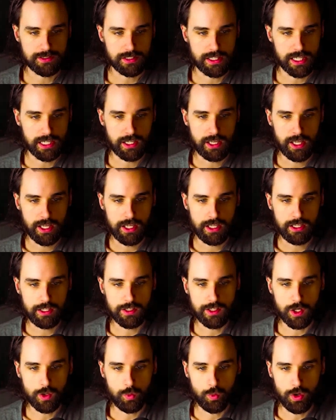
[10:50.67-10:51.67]
like,
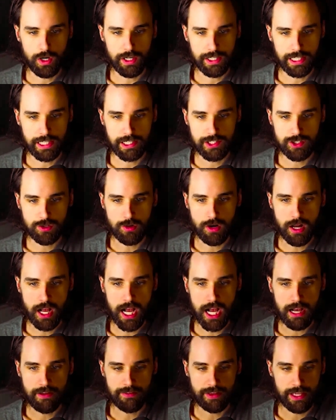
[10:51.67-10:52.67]
1inch or
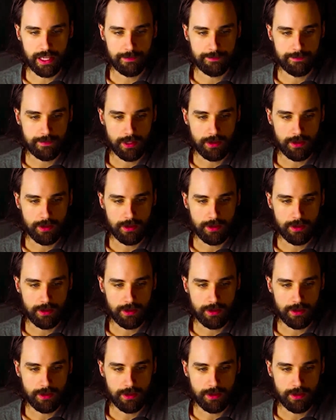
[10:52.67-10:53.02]
Aave.